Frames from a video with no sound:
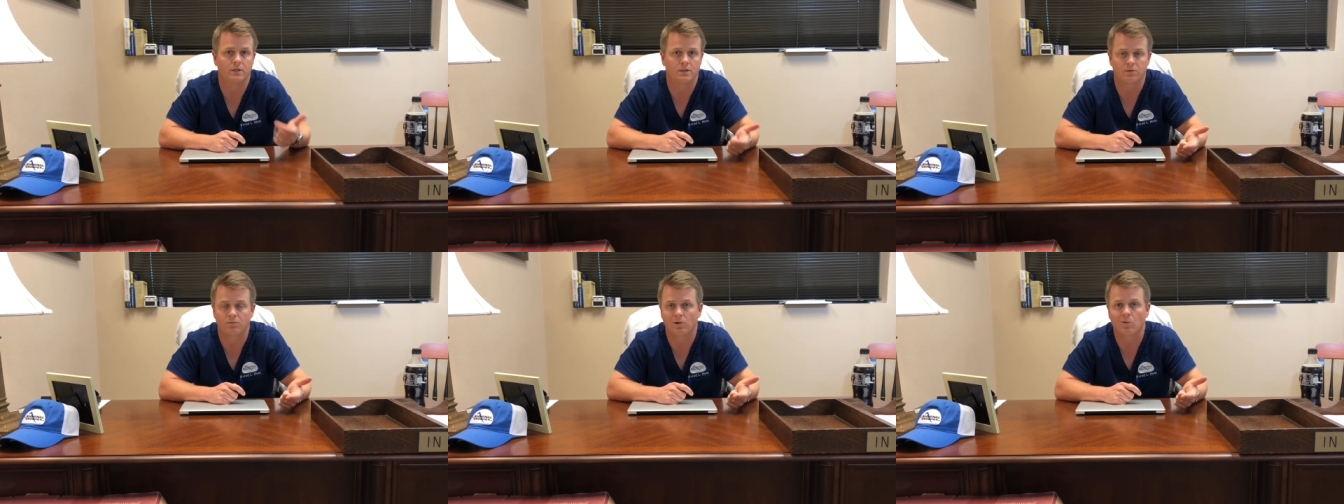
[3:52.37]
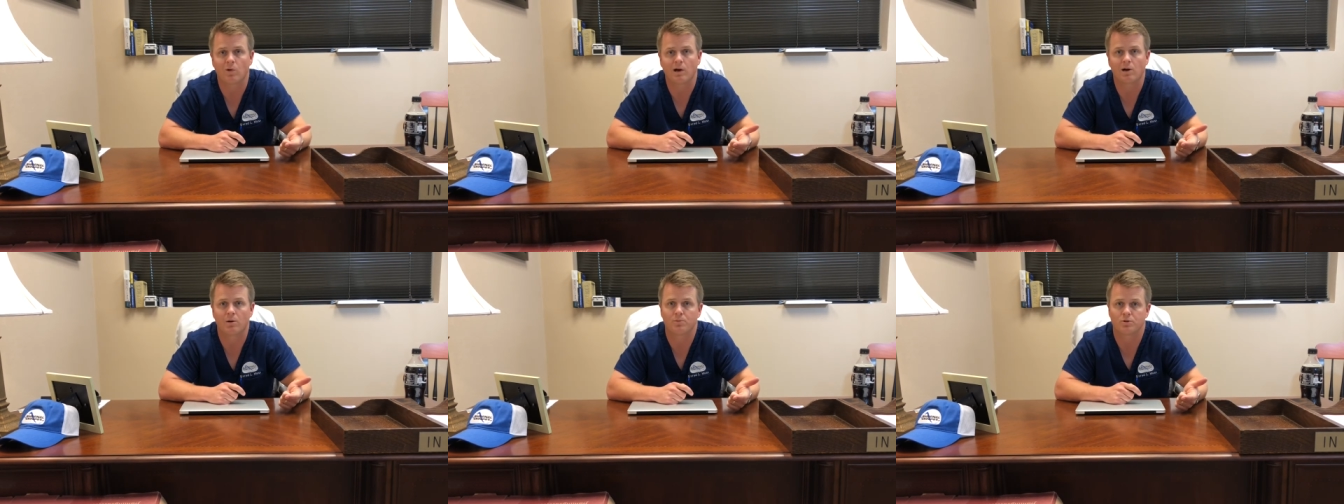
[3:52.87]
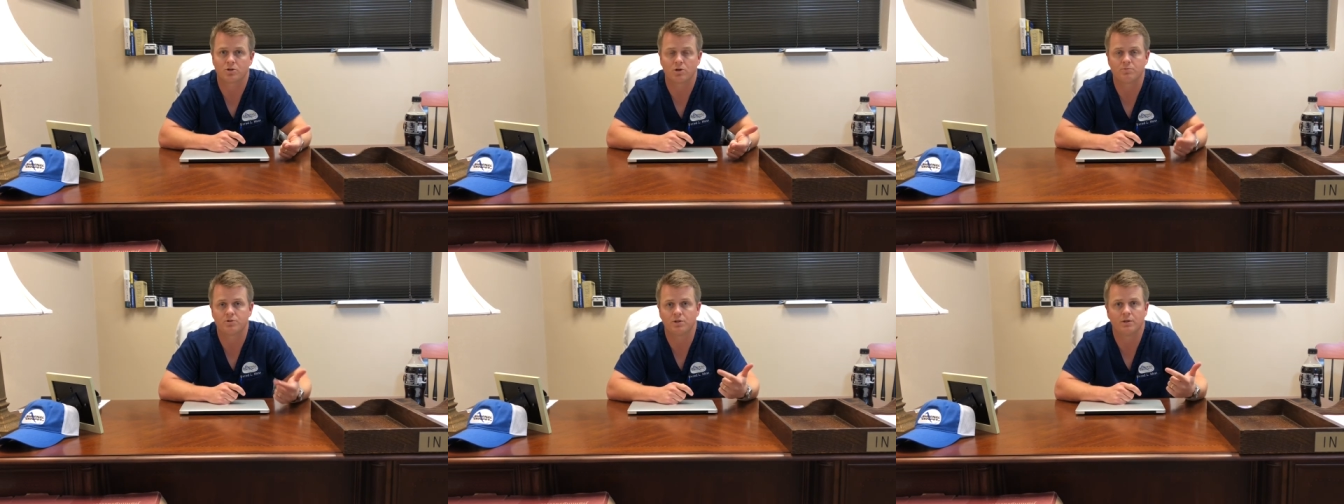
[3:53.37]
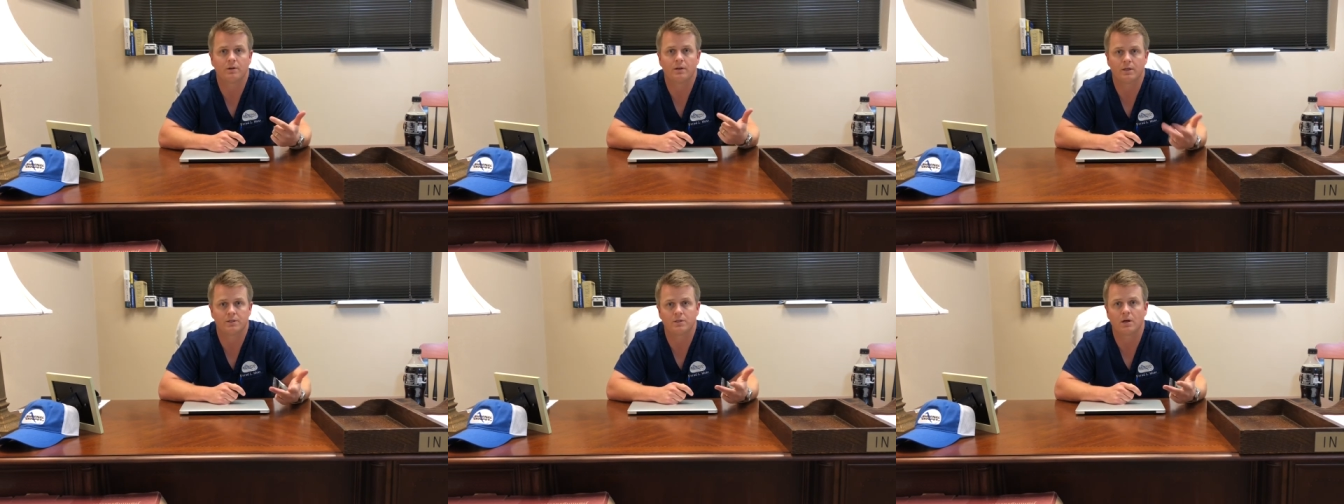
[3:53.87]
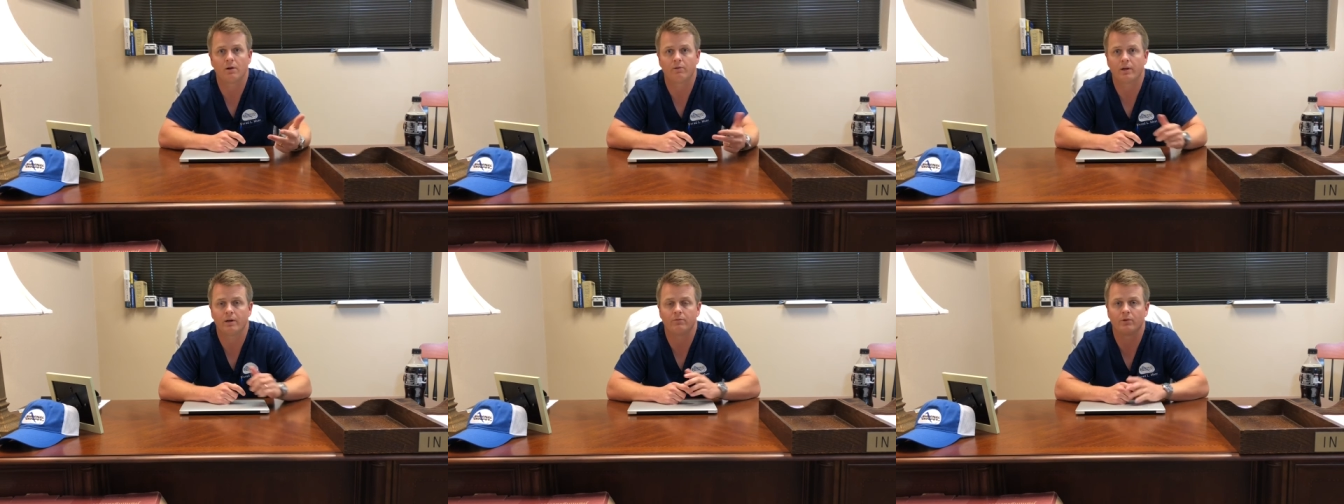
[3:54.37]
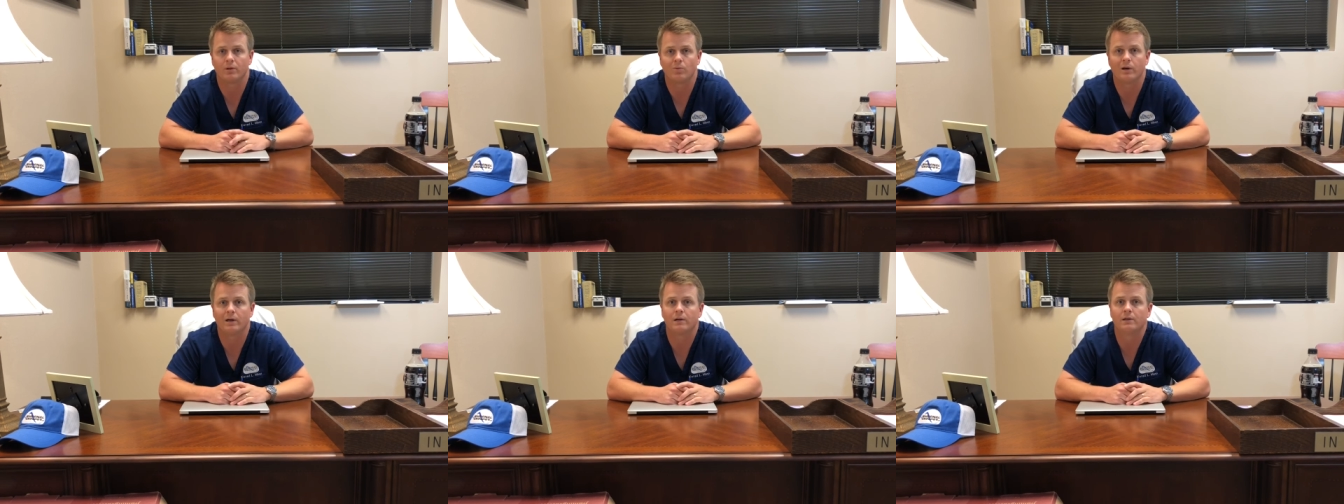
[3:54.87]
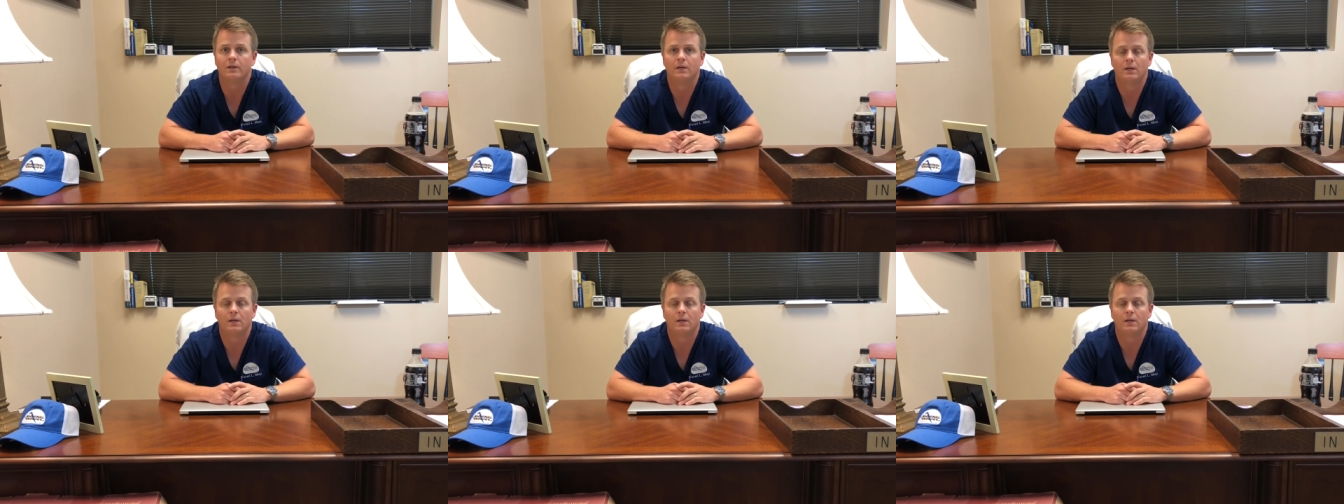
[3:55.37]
doesn't require a prescription, and is tolerated really well.